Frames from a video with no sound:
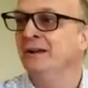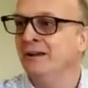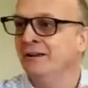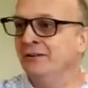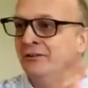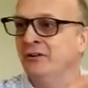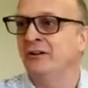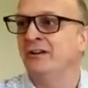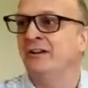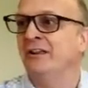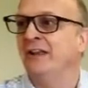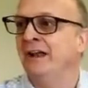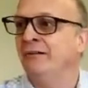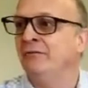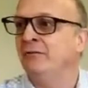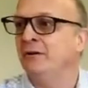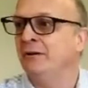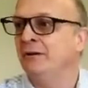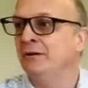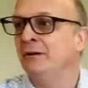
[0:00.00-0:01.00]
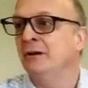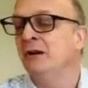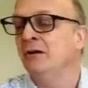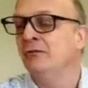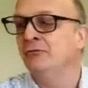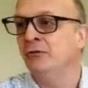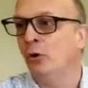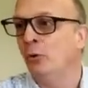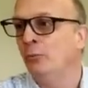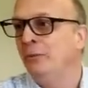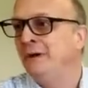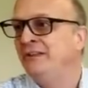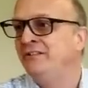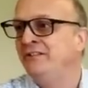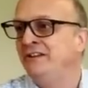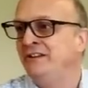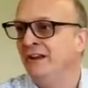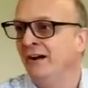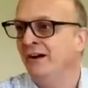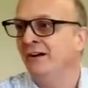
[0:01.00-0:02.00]
So I can have a 4 meter
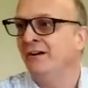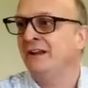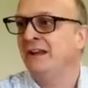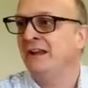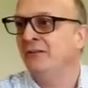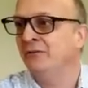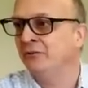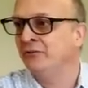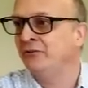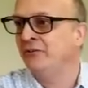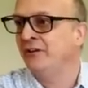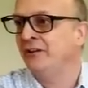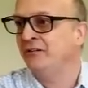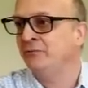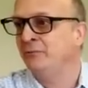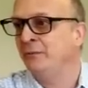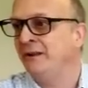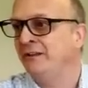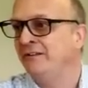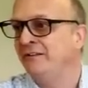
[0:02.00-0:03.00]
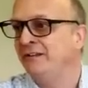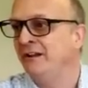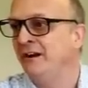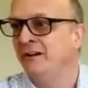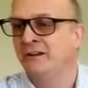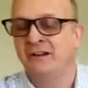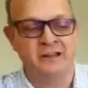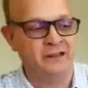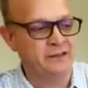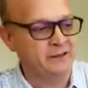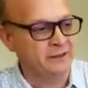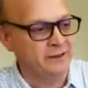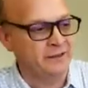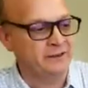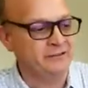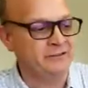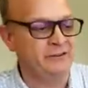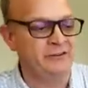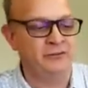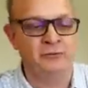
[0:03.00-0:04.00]
Yagi or a 6 meter Yagi
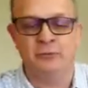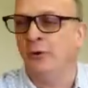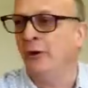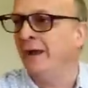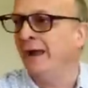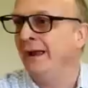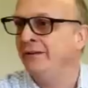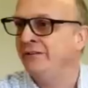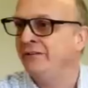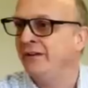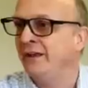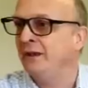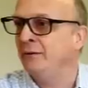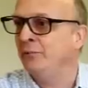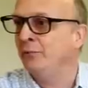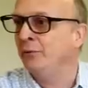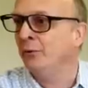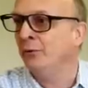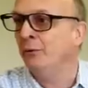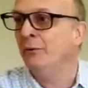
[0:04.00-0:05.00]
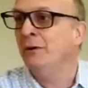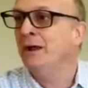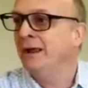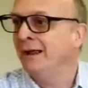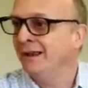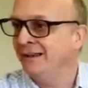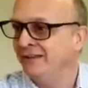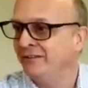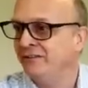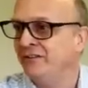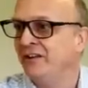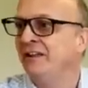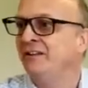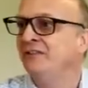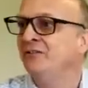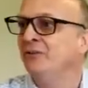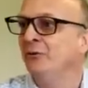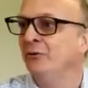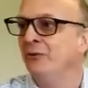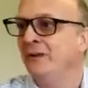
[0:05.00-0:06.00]
connected to one antenna port, listening
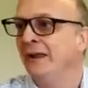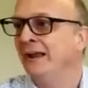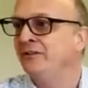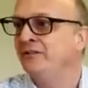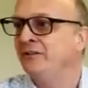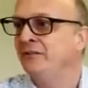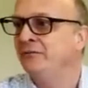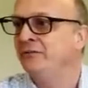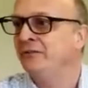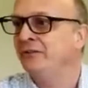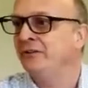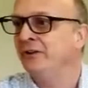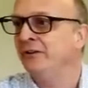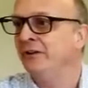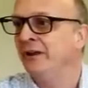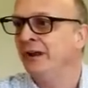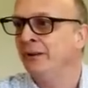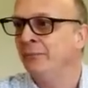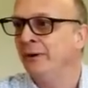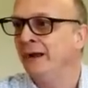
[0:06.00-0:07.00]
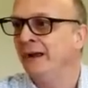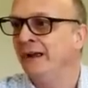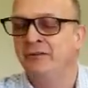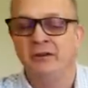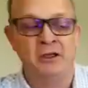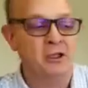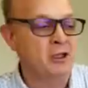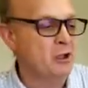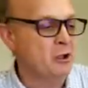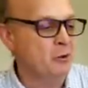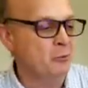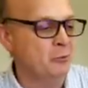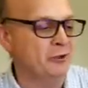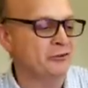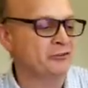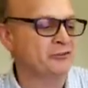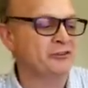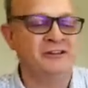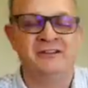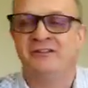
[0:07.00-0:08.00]
to all the activity on that band,
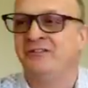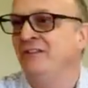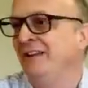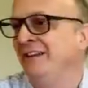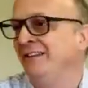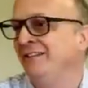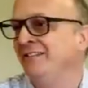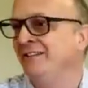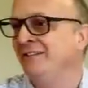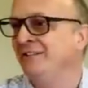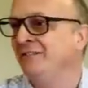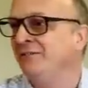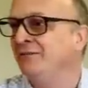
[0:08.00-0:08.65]
whilst listening to